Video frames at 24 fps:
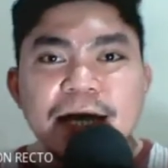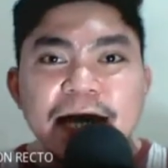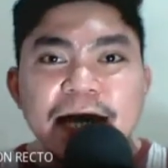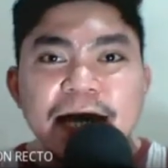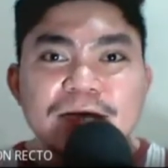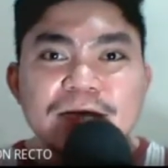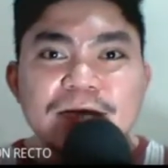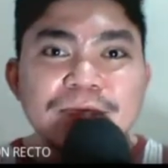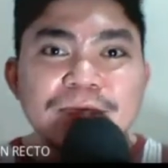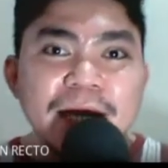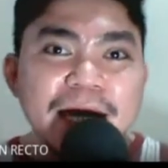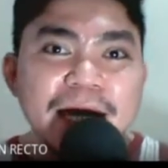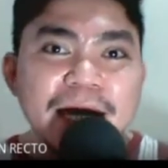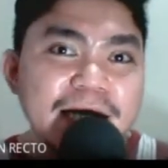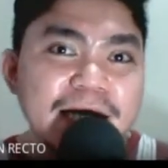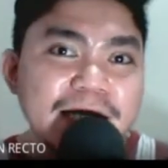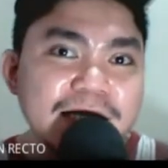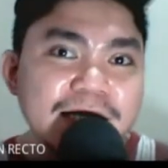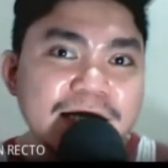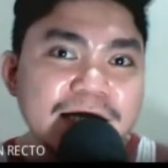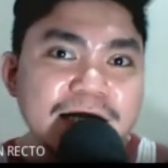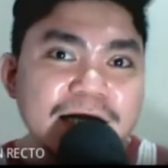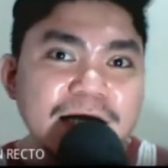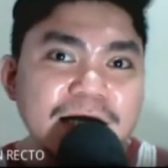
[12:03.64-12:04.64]
It
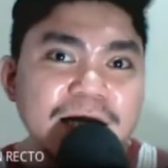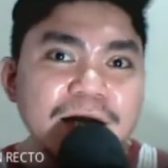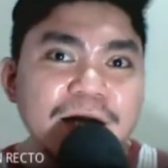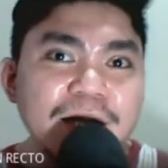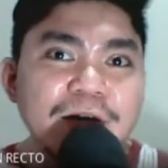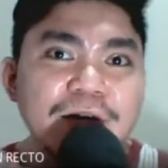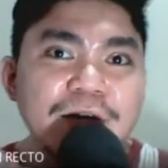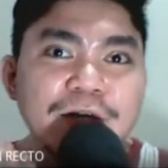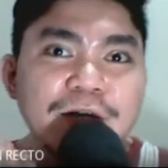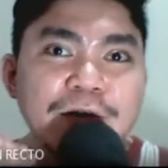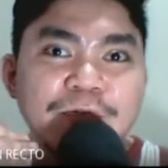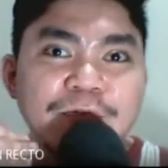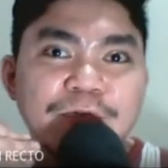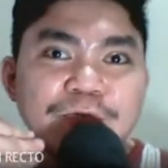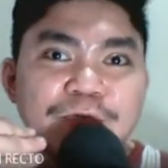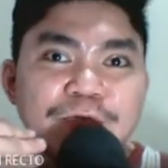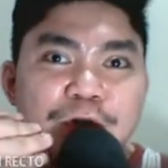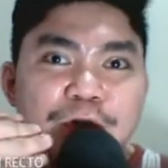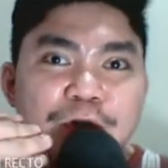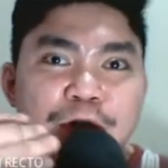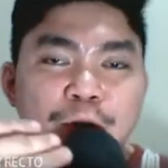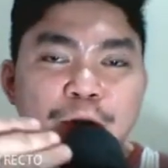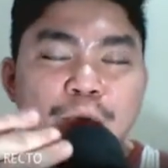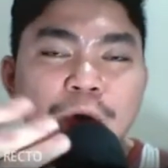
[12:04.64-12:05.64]
makes
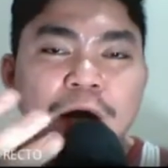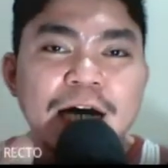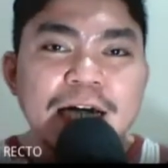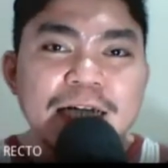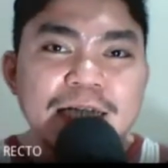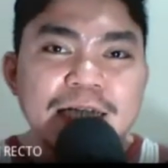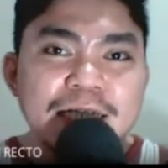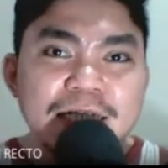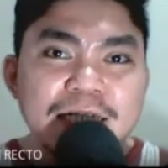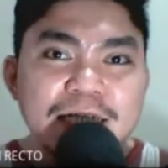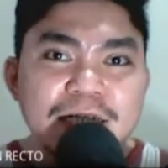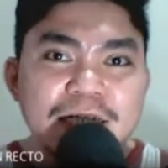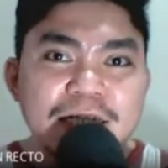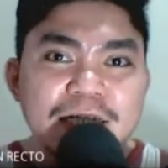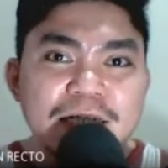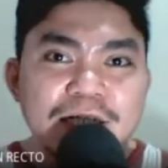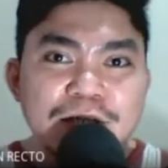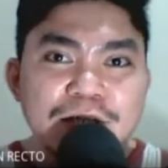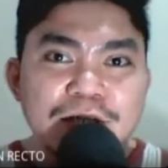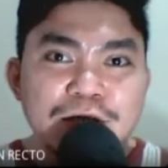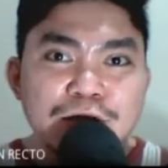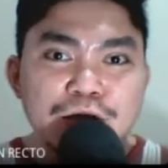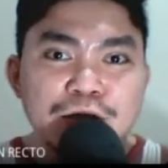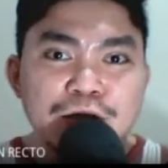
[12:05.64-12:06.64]
for one
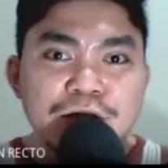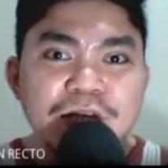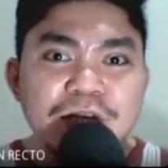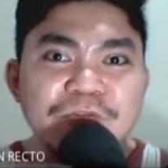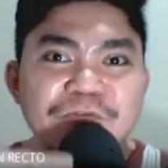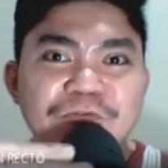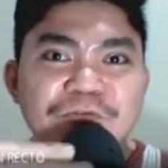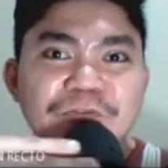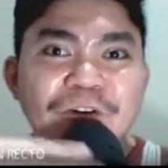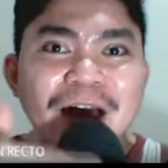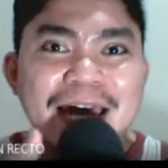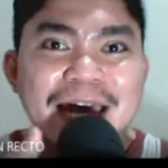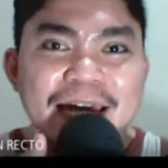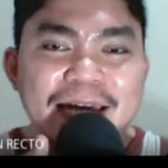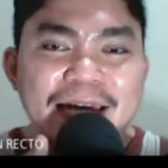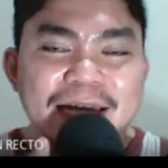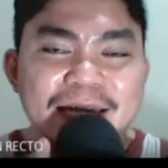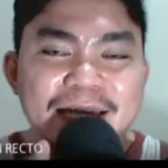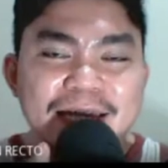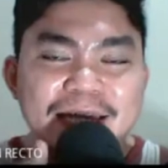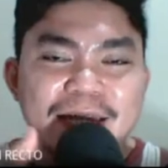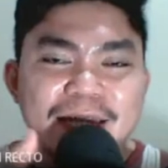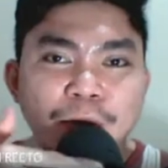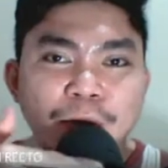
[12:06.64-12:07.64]
to
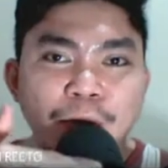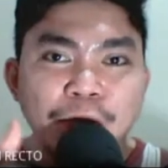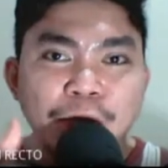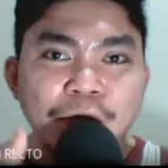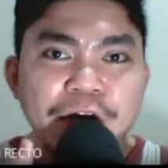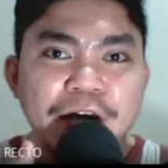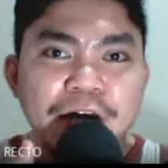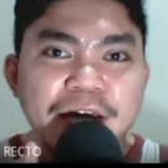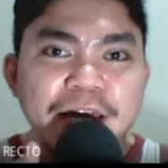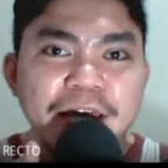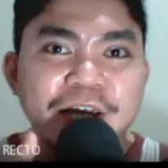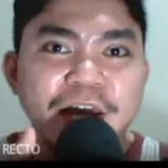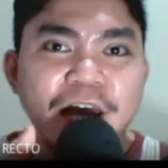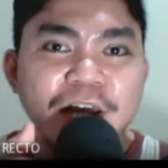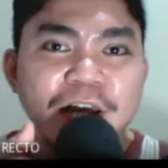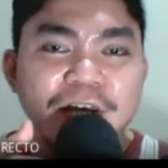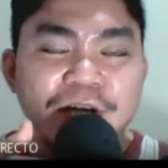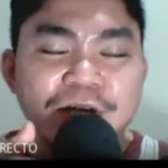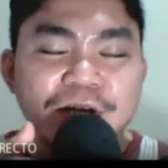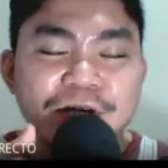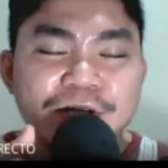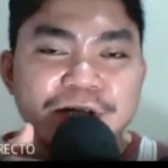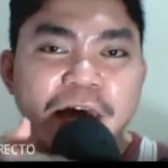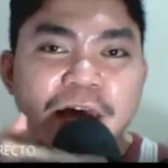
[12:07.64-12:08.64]
define the word and
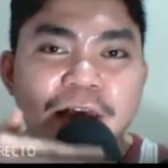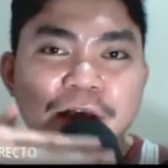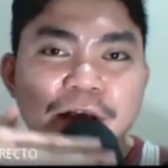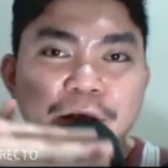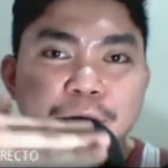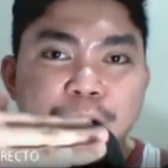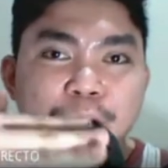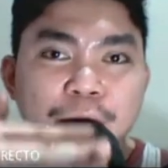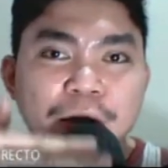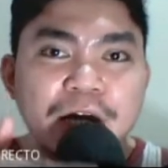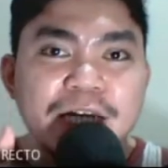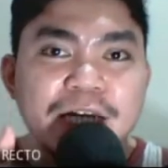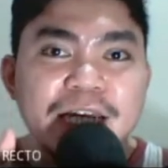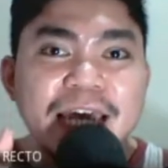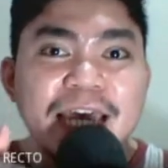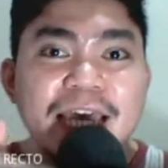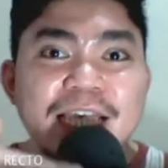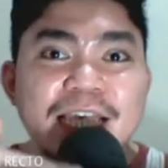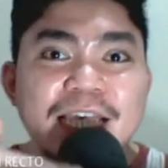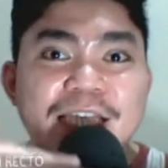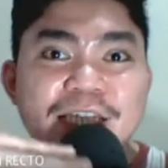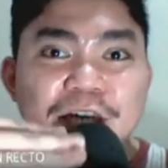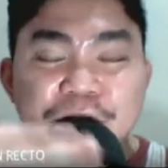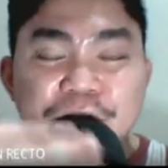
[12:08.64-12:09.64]
understand the word
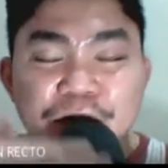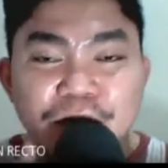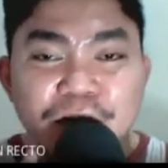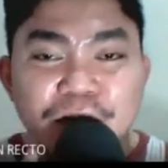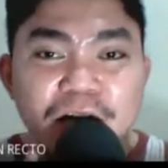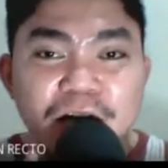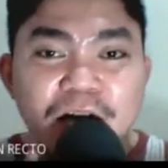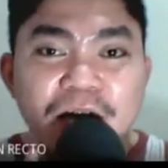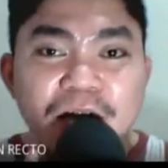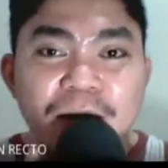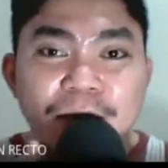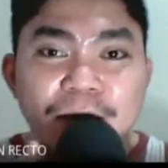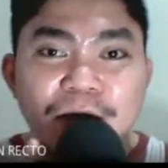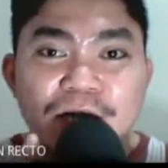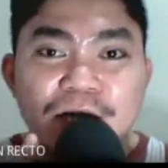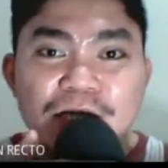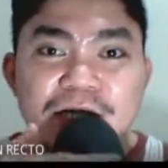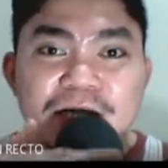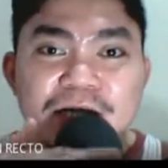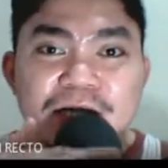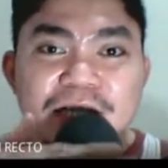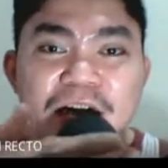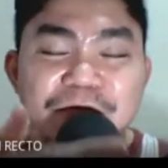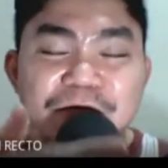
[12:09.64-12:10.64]
easier because
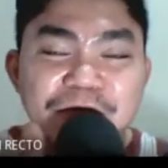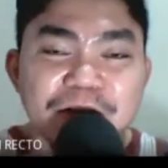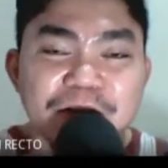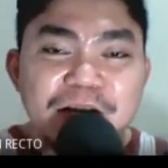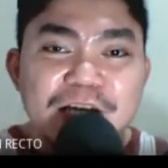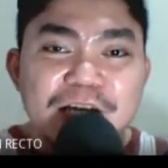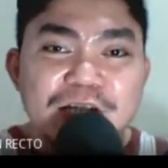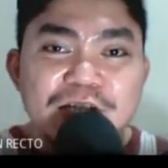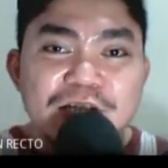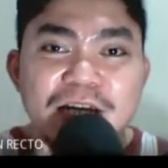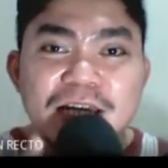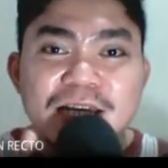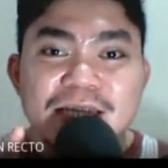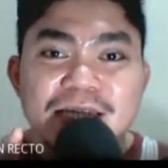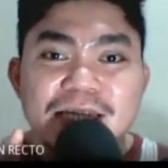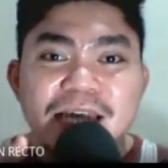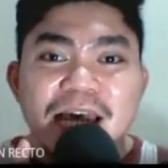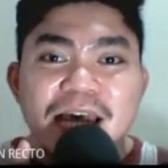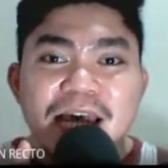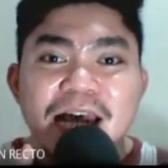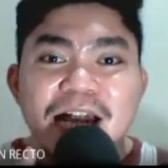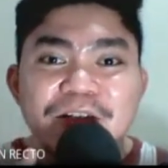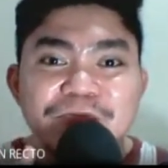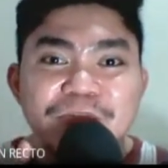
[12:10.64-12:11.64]
the definition
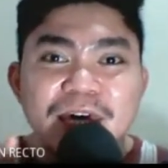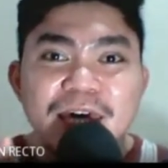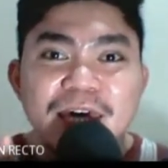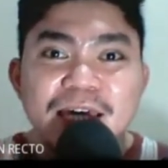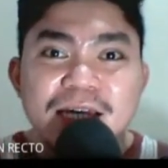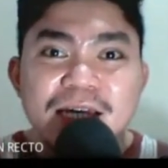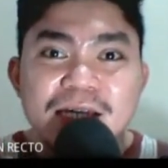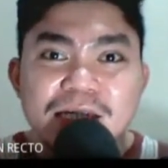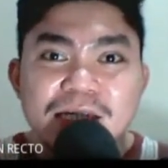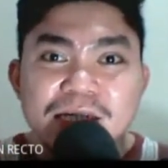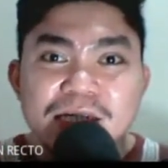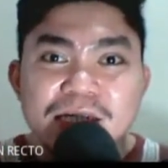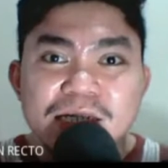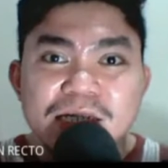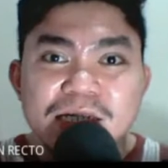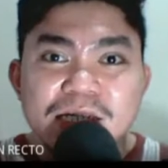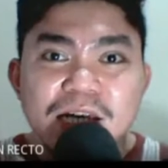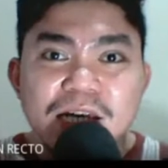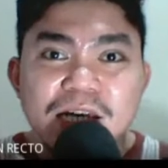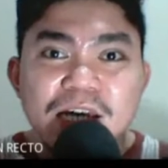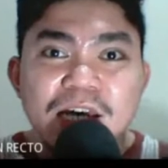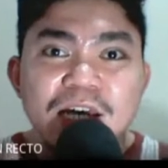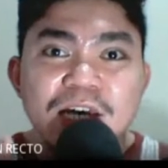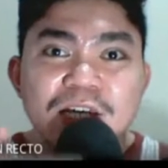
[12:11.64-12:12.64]
itself
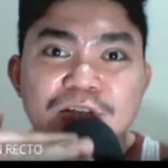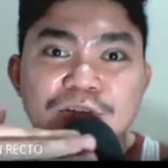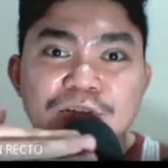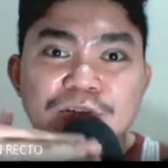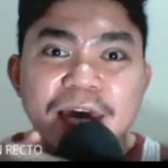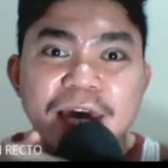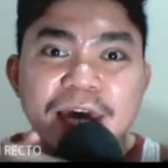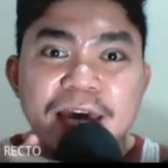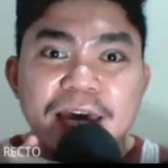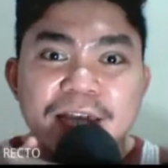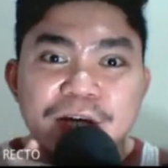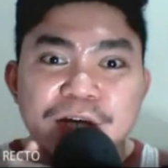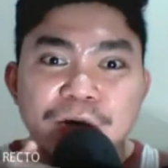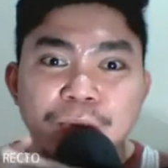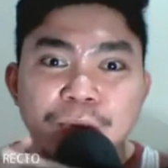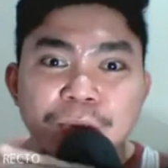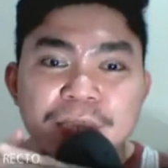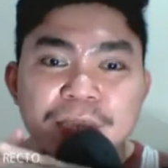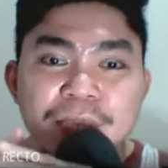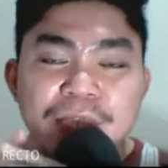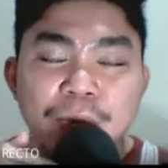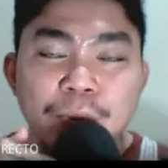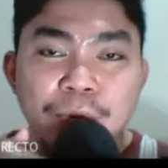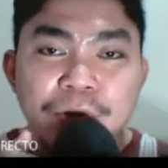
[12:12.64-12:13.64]
is together
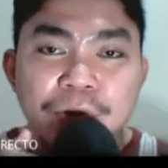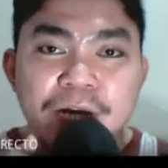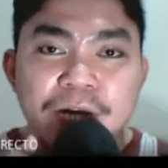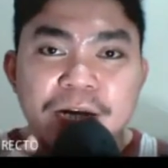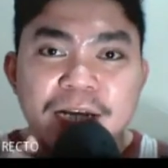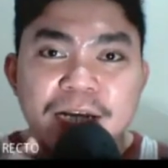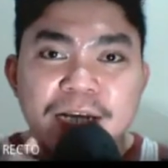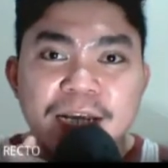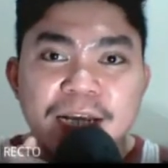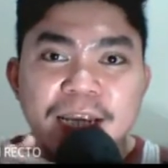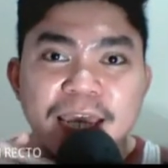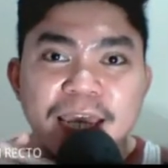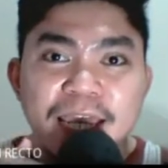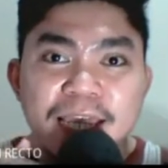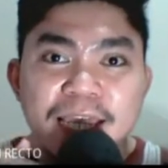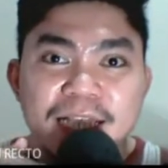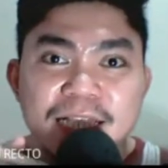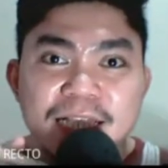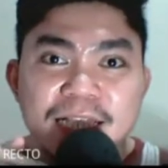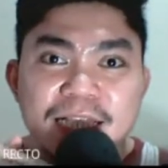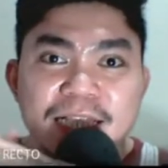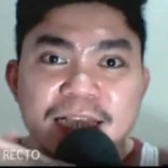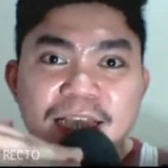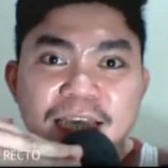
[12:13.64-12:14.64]
with the word
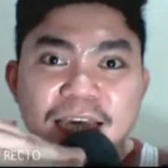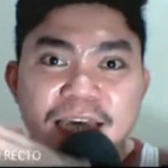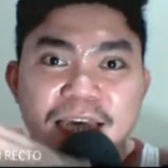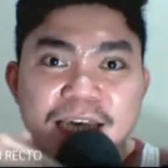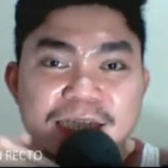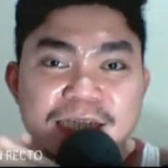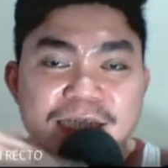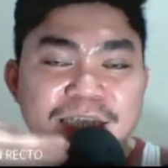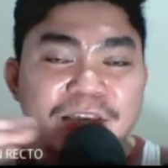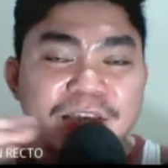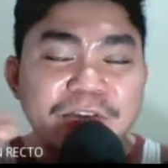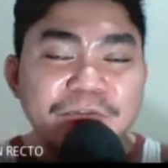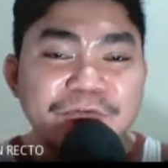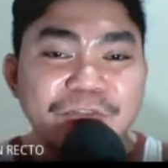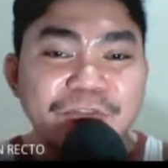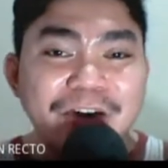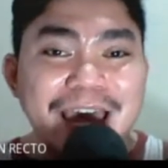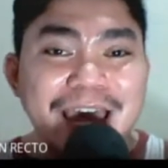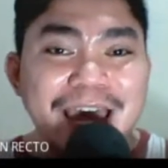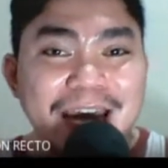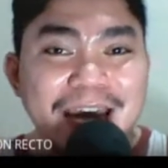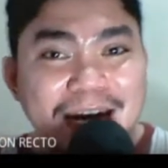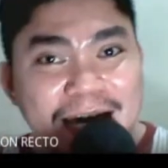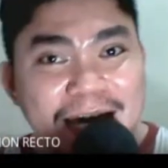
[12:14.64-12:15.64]
it is
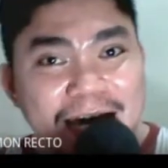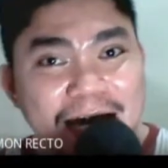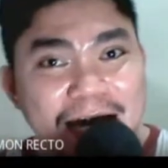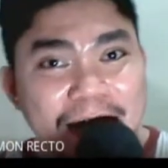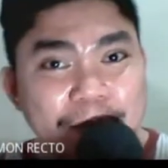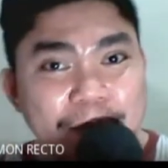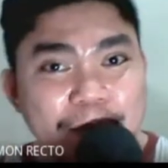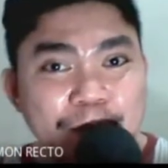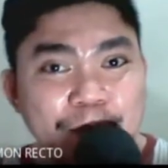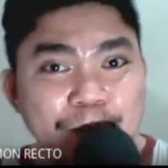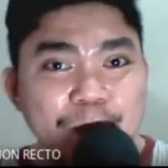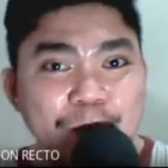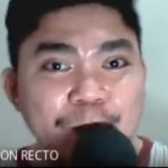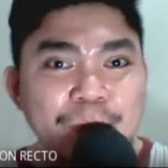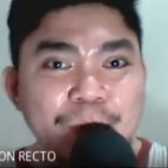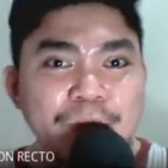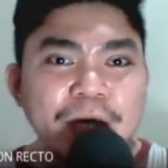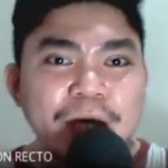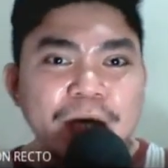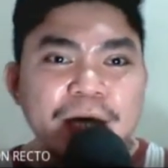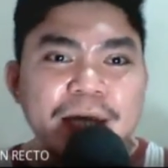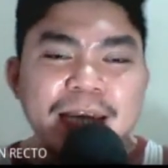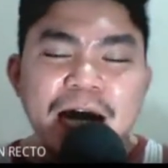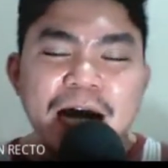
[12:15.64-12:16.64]
defining.
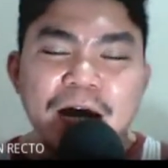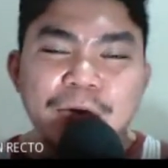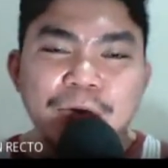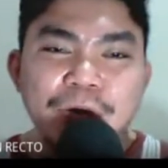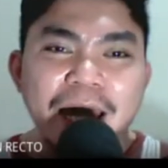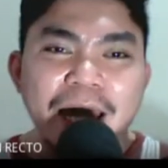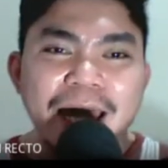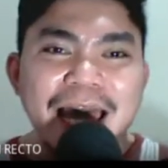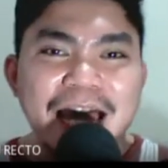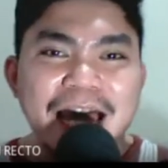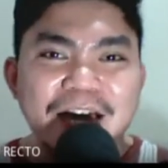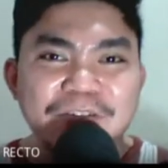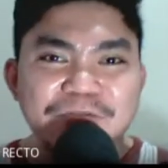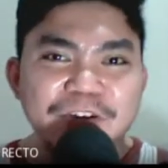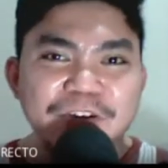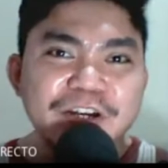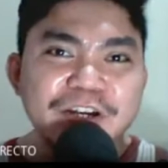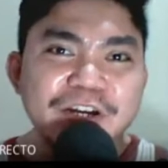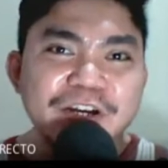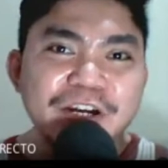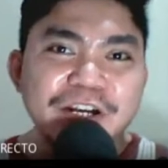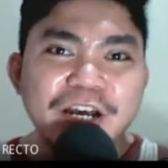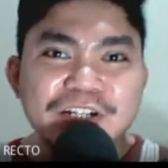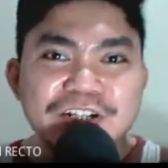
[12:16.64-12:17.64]
Now, I have
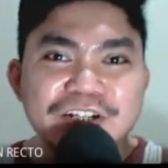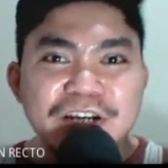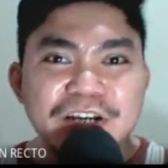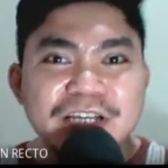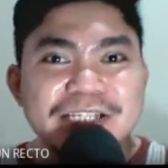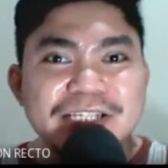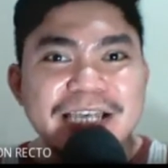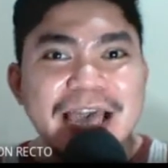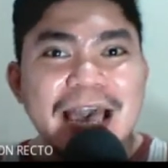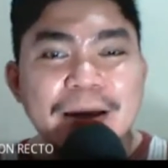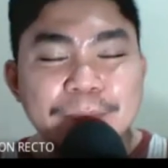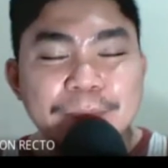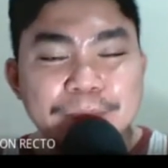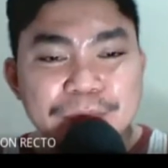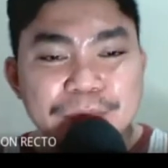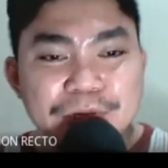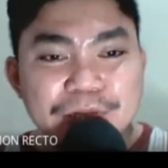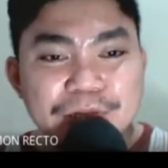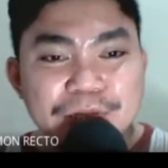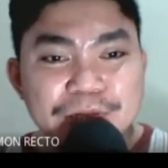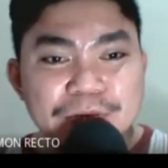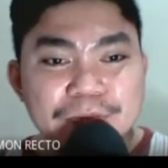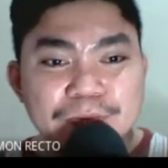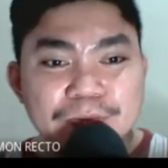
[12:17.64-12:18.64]
here another
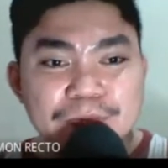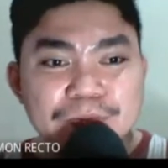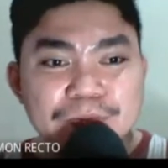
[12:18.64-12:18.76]
example.